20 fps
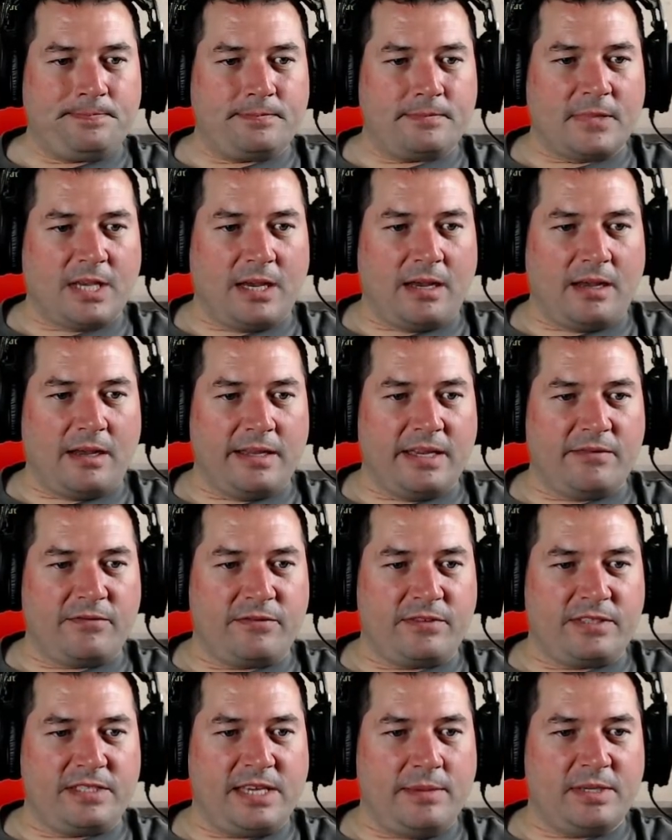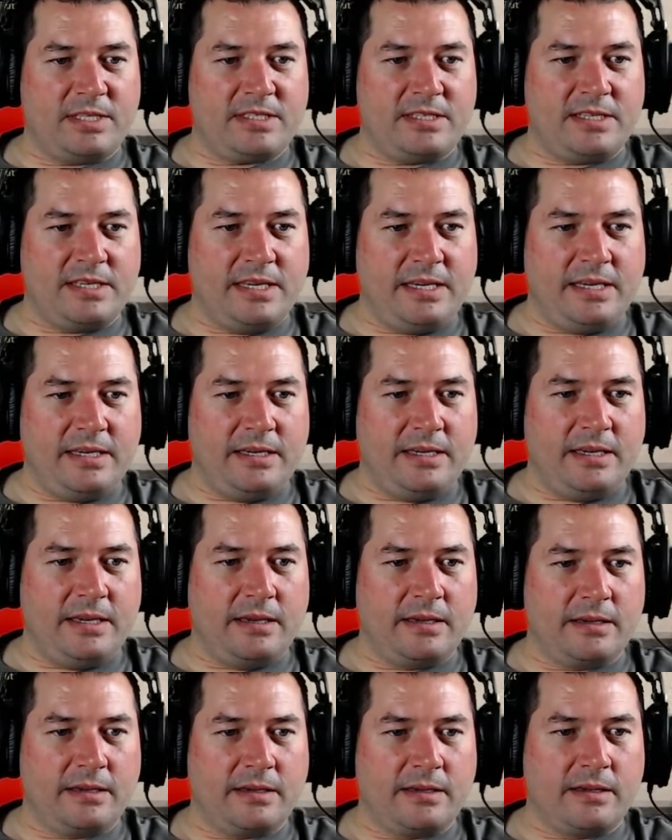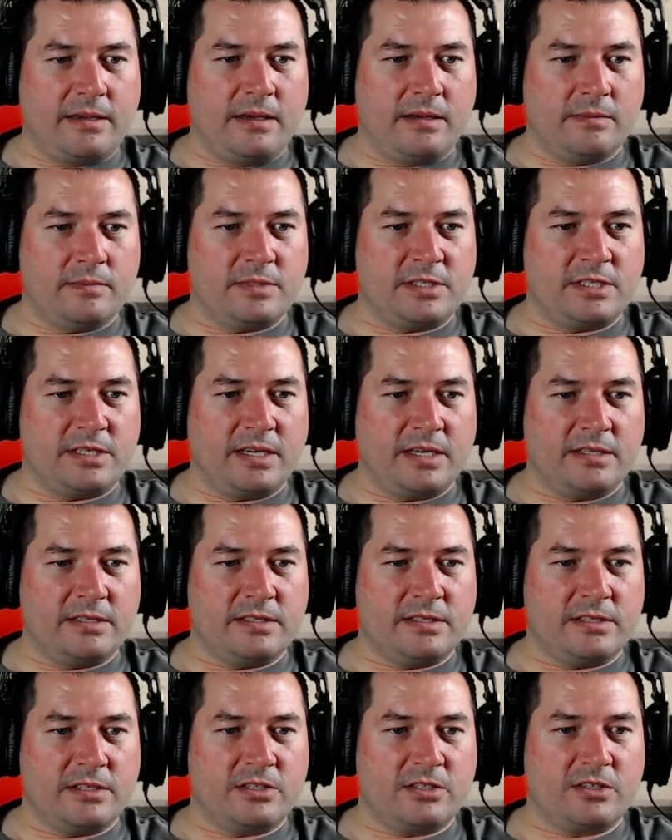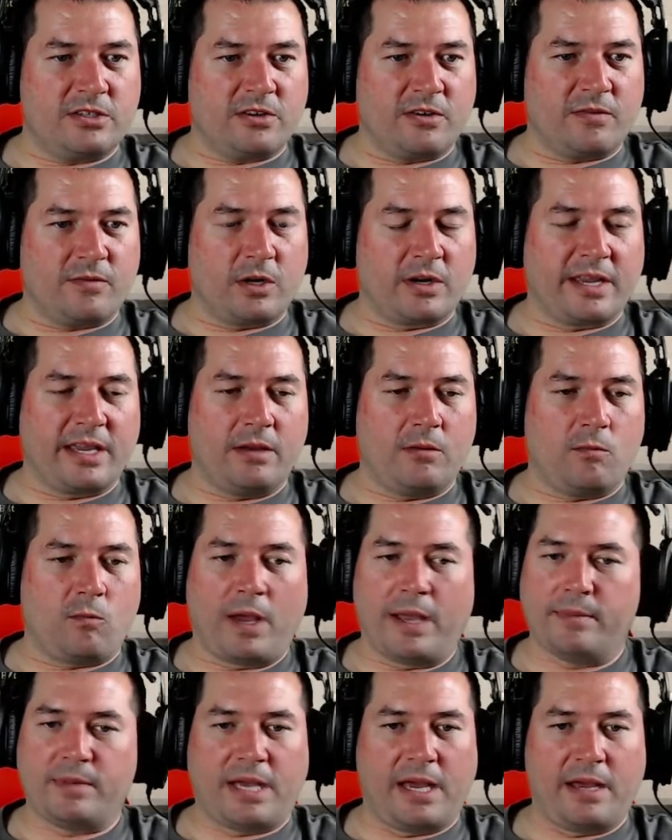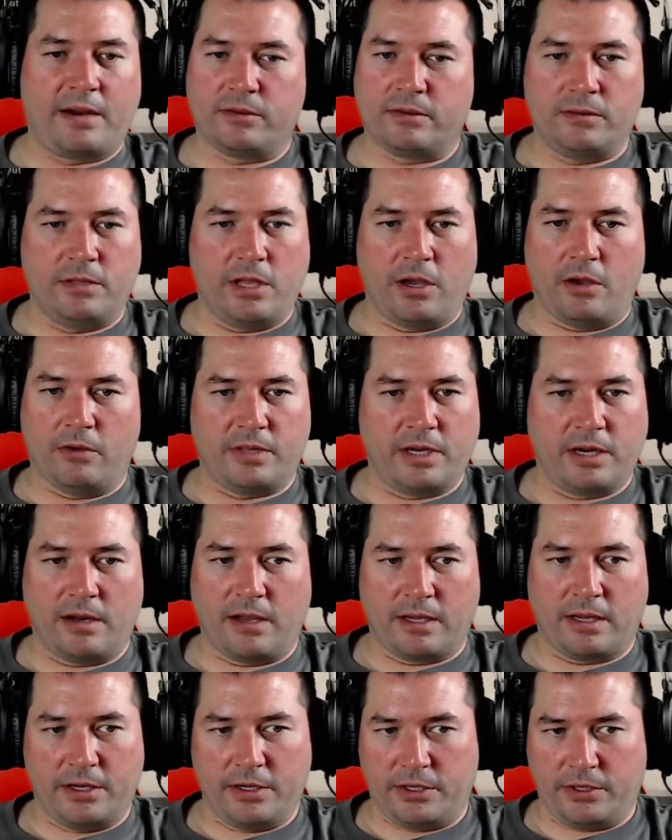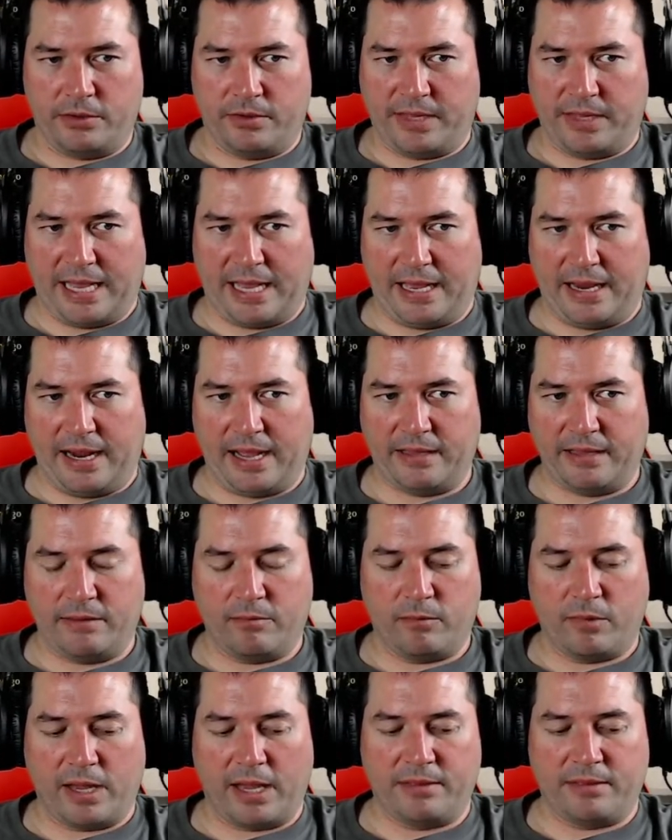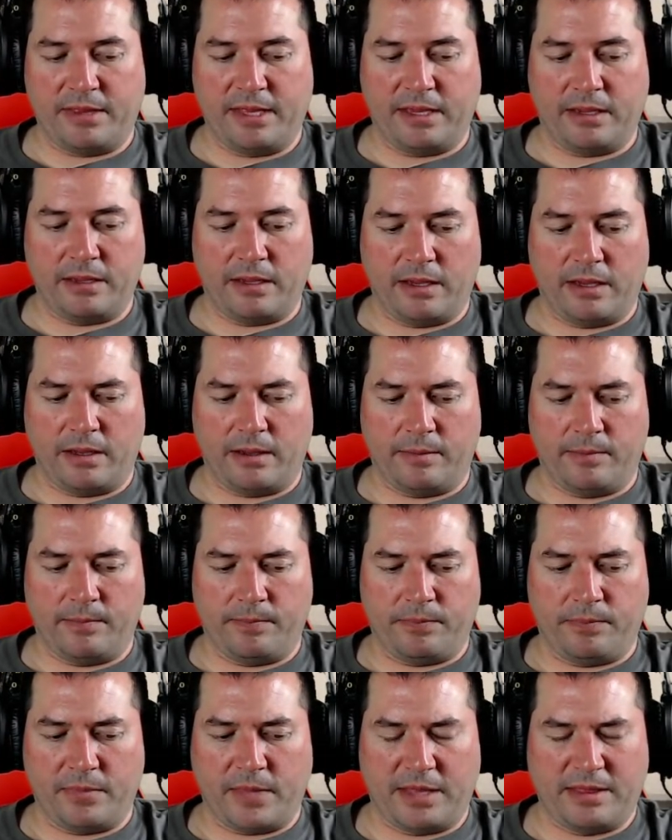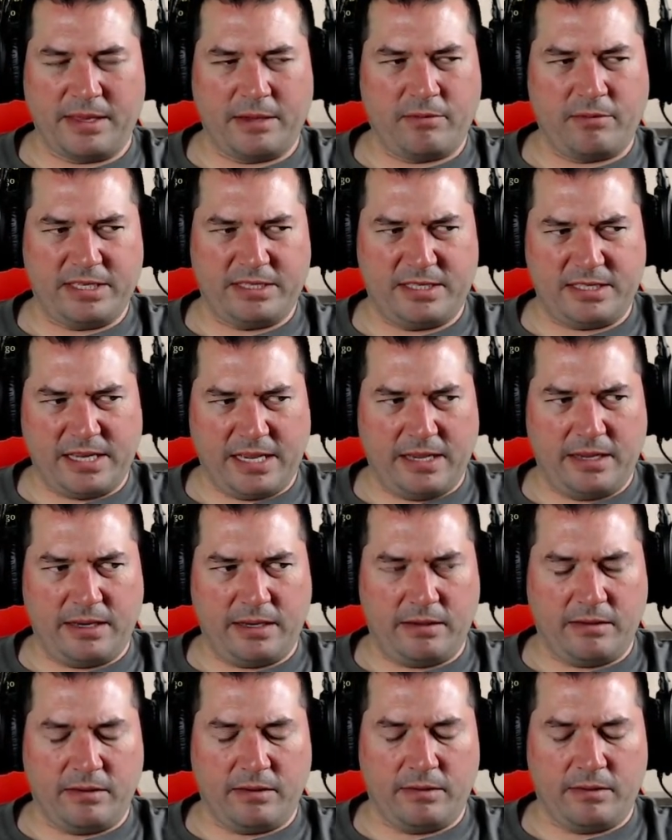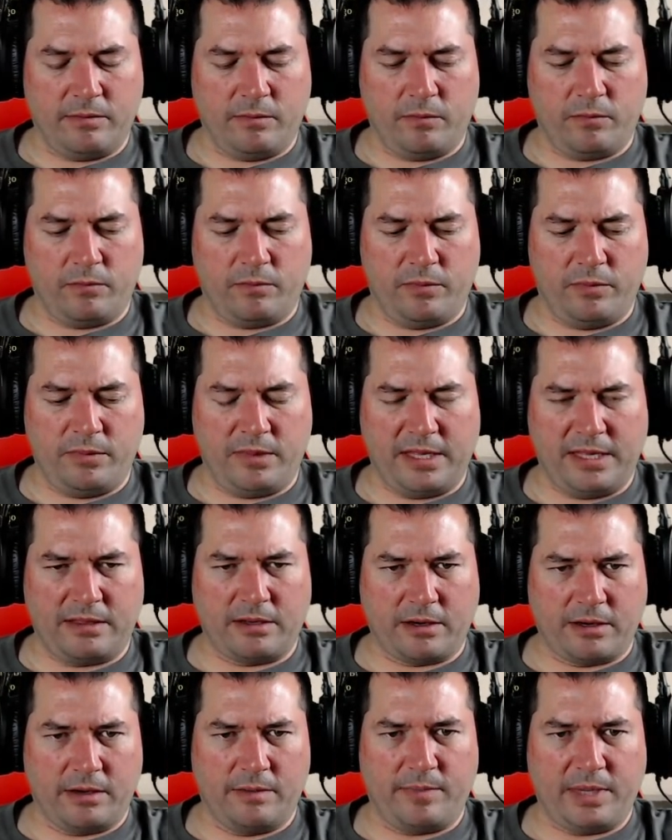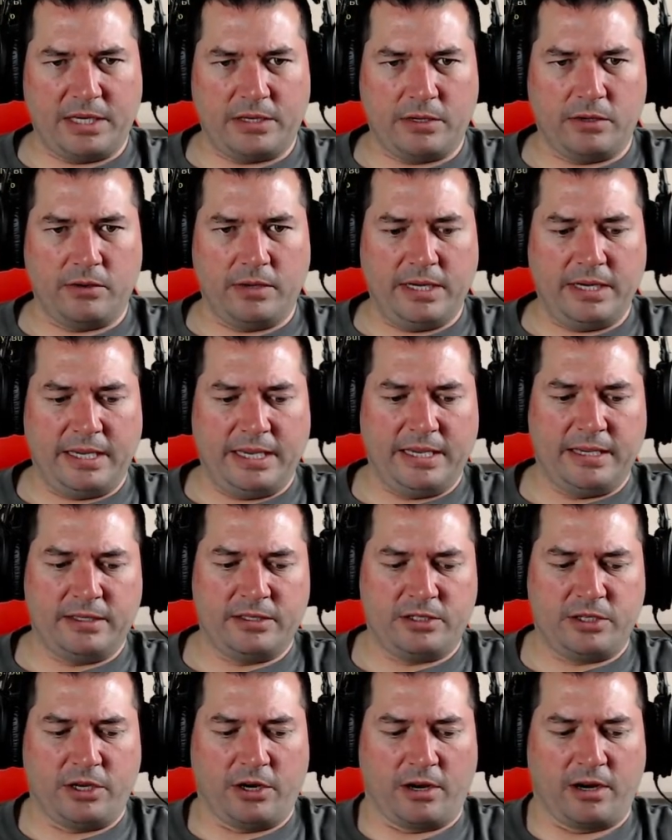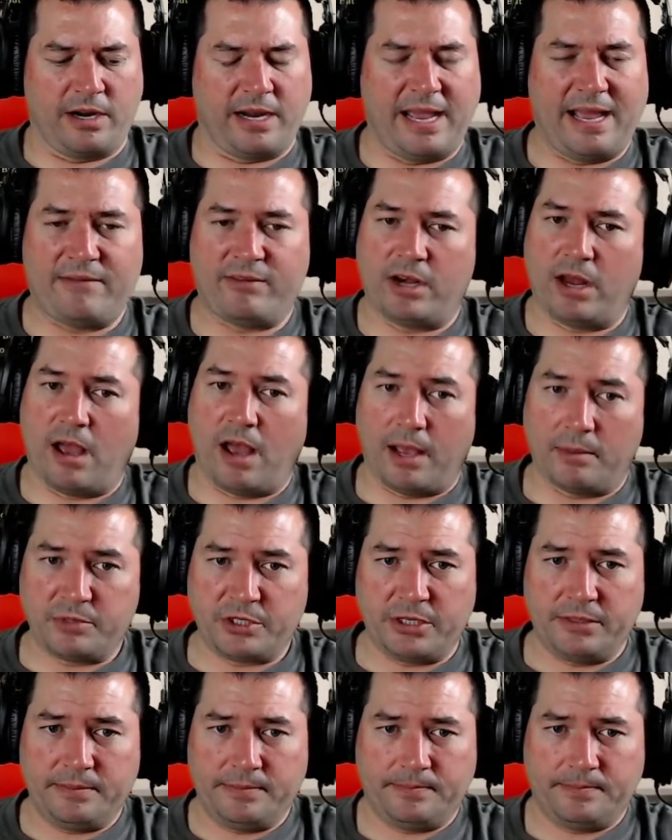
If TBC comes, does the server get wiped? I don't know. They're not going to do that. I think what he said that they're going to be doing is you're going to have an option.